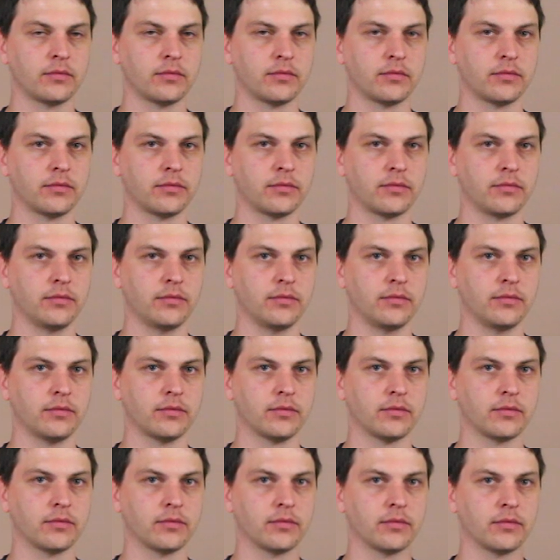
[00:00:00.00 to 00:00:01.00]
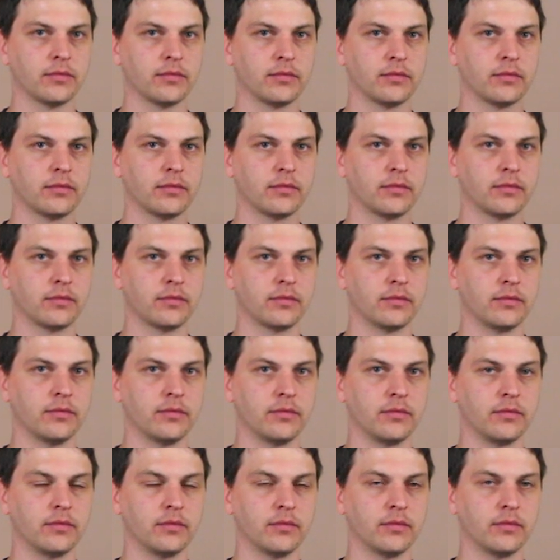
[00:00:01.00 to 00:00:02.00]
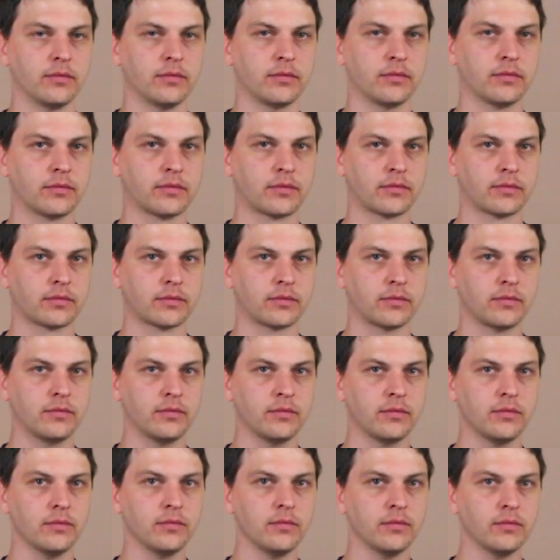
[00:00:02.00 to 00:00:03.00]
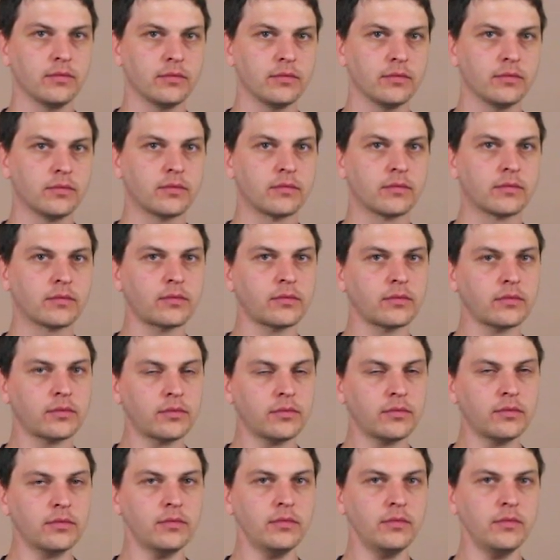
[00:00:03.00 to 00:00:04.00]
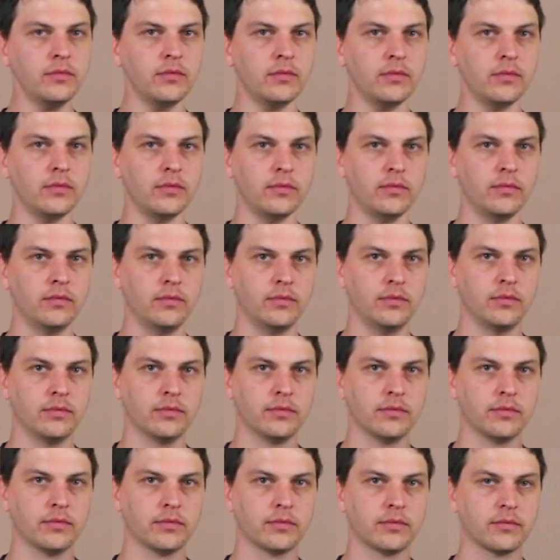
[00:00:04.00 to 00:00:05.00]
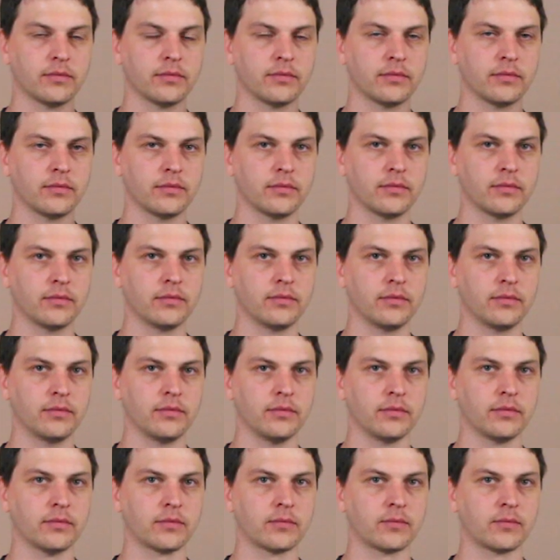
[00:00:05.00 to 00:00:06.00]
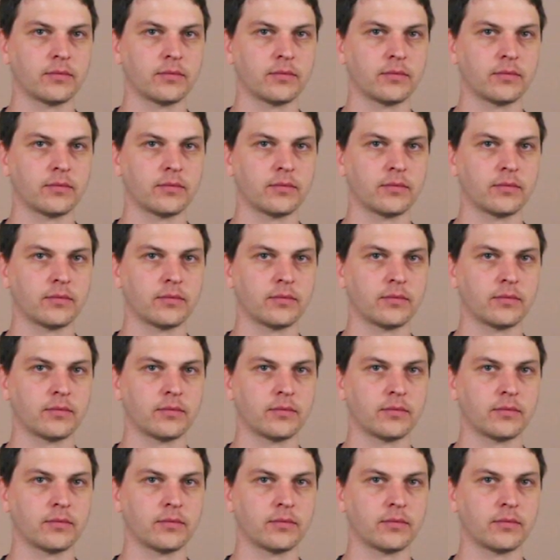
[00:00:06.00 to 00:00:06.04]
No words are spoken by the person on screen.